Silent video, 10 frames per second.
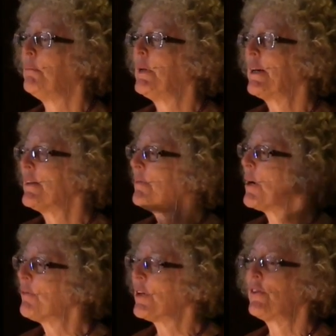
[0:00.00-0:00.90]
because of
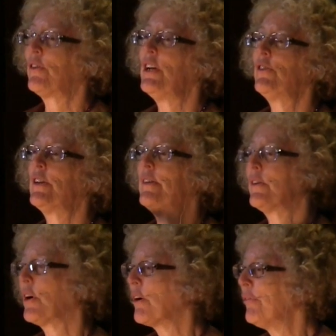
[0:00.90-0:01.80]
our frustrations
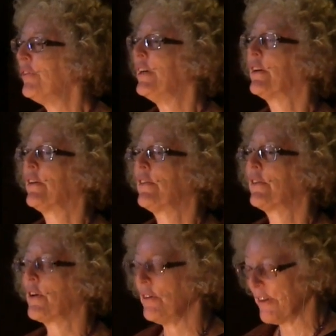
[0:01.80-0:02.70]
or our
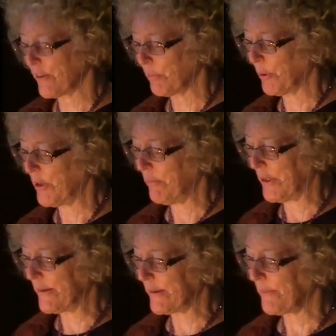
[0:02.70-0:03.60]
fears or our
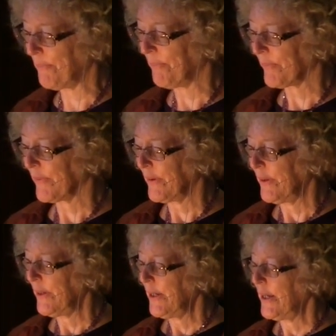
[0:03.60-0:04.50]
disappointments.
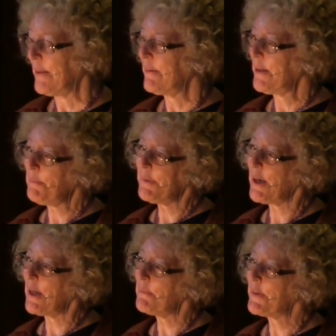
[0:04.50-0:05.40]
And
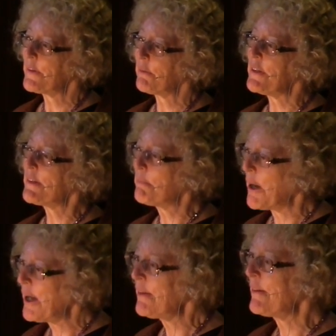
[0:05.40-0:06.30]
sometimes the
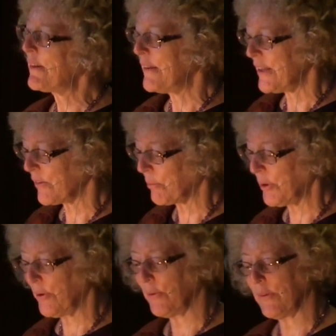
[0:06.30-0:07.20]
response to these
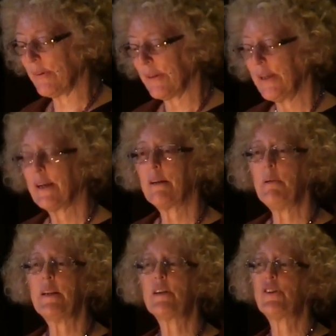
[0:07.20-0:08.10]
wounds can
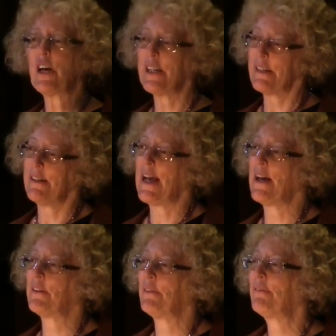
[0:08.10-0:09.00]
be the shutting
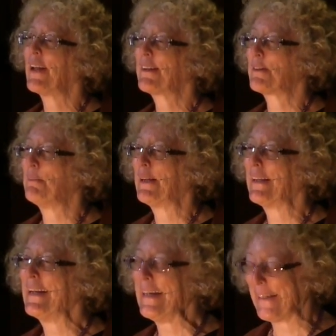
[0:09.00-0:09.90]
down of
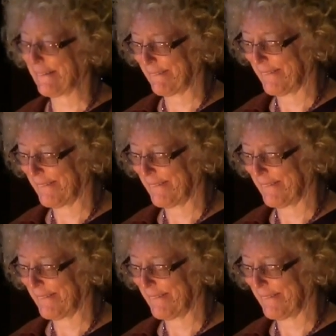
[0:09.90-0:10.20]
flexibility,